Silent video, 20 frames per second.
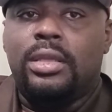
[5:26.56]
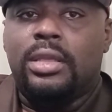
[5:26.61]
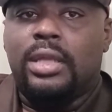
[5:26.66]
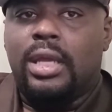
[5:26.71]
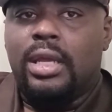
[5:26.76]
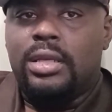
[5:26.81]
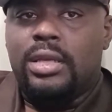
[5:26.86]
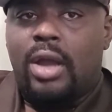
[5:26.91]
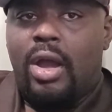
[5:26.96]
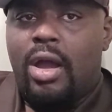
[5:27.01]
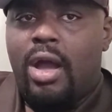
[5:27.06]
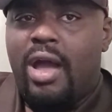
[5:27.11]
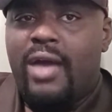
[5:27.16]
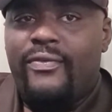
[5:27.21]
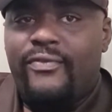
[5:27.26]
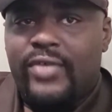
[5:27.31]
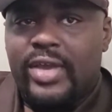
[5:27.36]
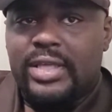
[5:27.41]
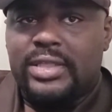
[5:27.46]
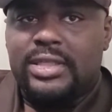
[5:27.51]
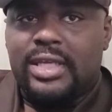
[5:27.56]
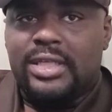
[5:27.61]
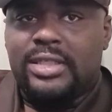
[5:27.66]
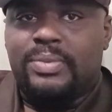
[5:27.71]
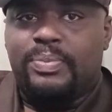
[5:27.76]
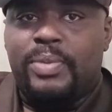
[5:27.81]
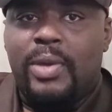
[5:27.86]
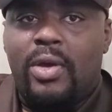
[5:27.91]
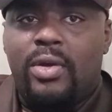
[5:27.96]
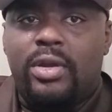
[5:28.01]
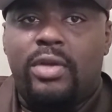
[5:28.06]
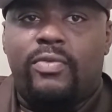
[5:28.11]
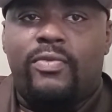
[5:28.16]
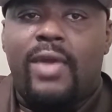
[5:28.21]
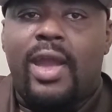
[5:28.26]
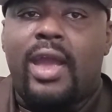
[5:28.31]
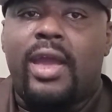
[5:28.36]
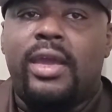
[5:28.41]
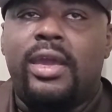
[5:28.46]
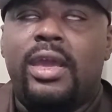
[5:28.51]
the offense is built
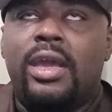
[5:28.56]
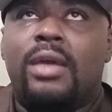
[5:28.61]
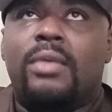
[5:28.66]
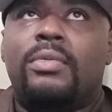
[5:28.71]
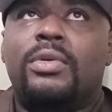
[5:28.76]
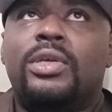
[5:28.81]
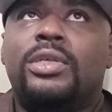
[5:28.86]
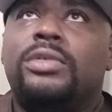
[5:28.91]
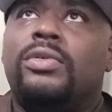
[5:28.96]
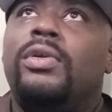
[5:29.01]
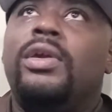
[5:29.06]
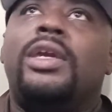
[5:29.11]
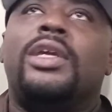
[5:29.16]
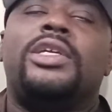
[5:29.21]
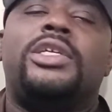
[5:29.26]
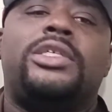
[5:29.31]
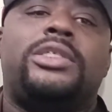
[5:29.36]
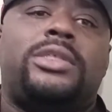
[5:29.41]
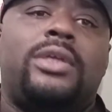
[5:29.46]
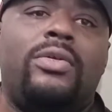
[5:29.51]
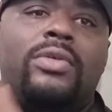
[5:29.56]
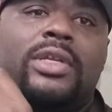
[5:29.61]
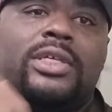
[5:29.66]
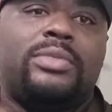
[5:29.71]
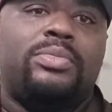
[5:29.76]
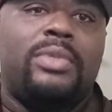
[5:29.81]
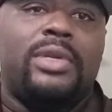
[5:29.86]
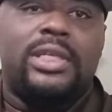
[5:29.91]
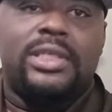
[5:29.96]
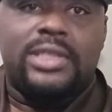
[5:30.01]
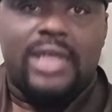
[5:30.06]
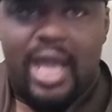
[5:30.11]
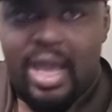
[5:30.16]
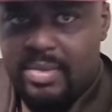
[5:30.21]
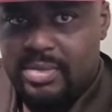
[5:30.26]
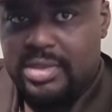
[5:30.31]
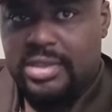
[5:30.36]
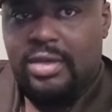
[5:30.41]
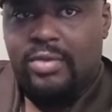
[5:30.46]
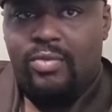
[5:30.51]
around him, so he can shoot as many
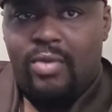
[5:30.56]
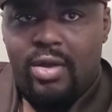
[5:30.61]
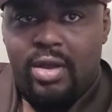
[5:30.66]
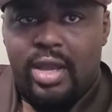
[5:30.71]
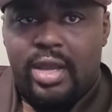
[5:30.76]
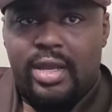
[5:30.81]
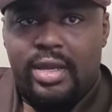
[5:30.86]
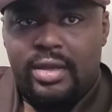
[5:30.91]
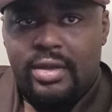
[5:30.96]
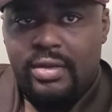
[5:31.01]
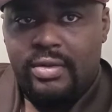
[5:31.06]
times as he wants.